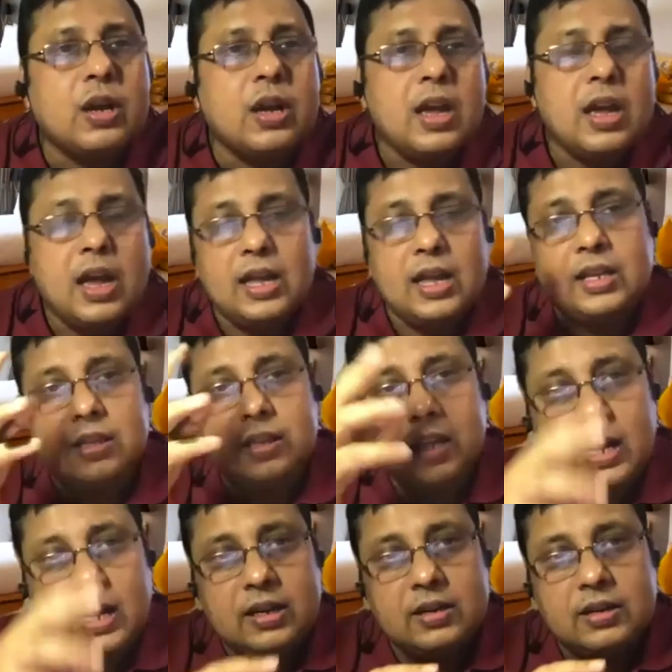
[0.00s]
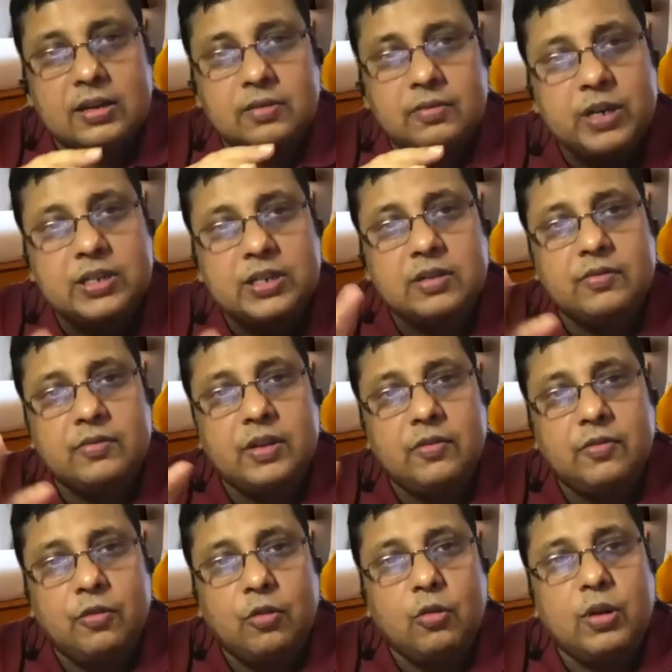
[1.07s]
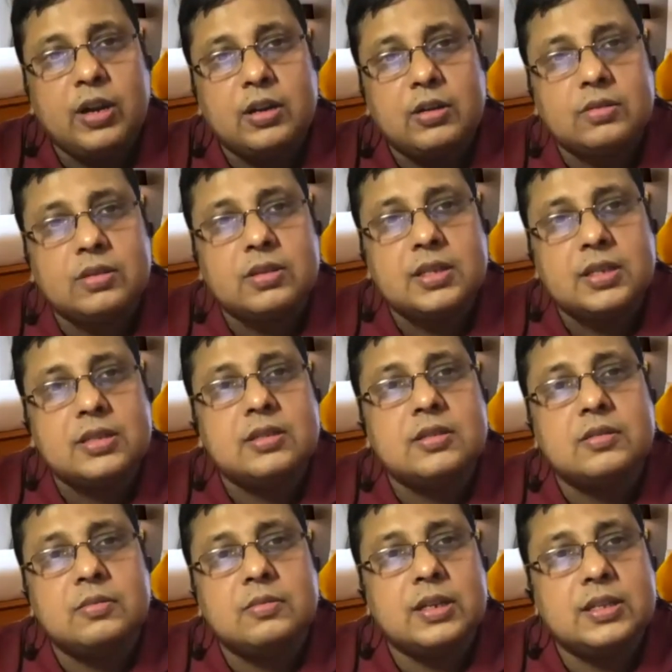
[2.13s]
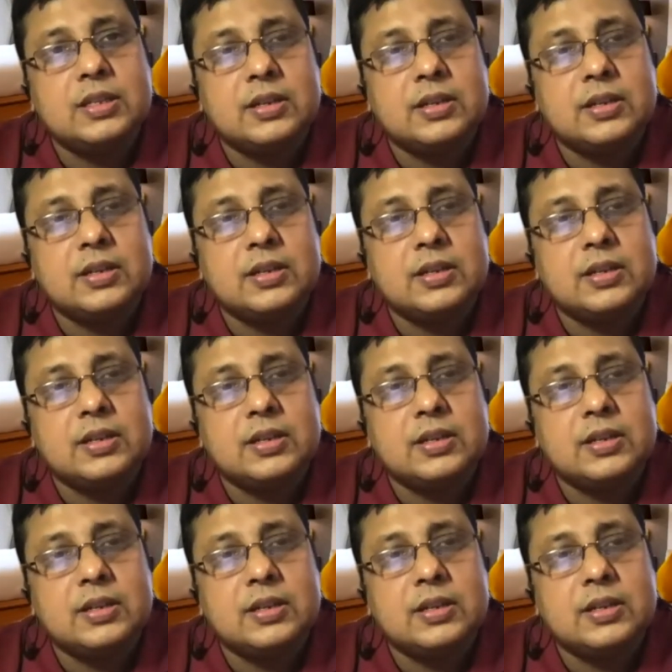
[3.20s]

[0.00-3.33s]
and then that information will flow into the system,